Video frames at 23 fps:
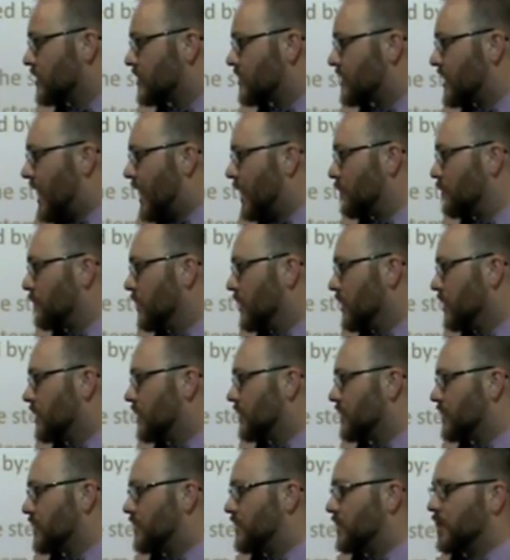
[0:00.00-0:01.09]
stem,
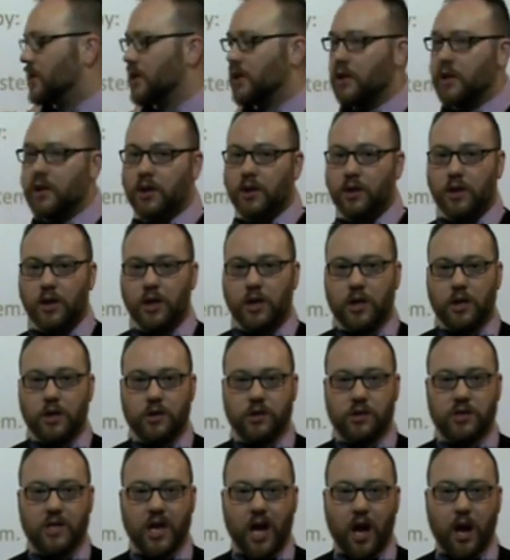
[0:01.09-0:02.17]
T.
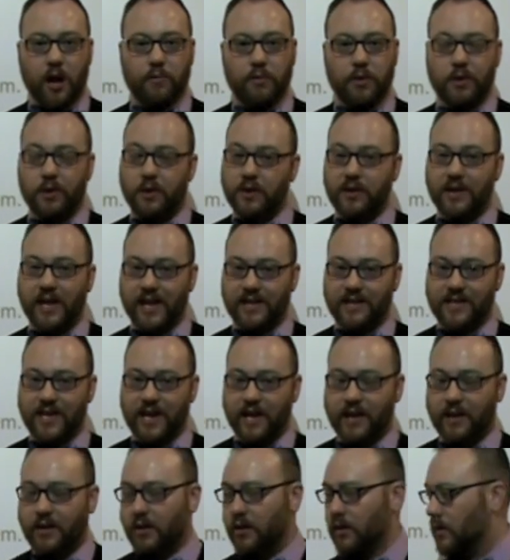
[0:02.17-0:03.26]
Stop. That's
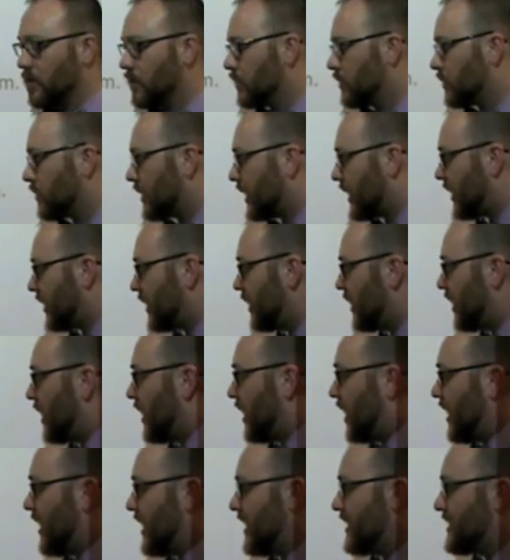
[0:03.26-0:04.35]
it. Okay?
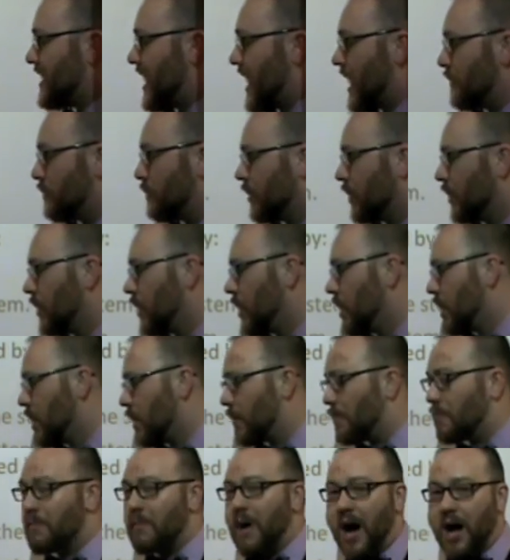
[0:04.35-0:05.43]
An example,
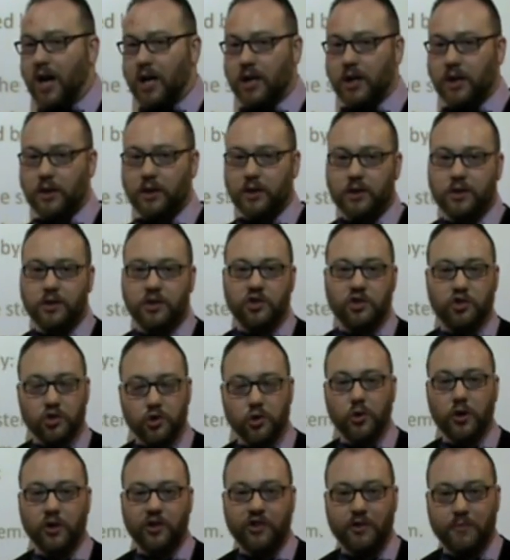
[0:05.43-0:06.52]
mache, to
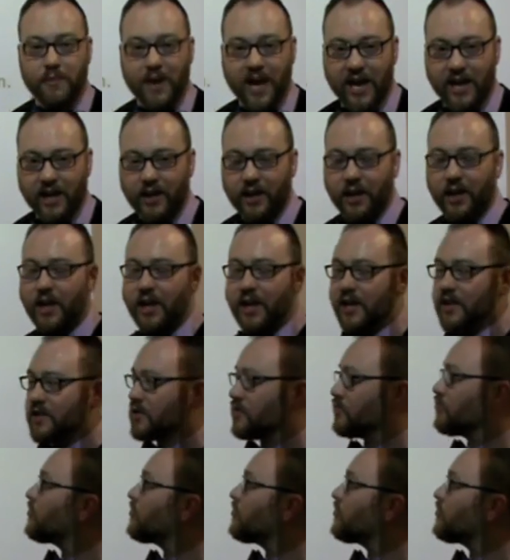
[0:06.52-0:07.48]
do or to make, is a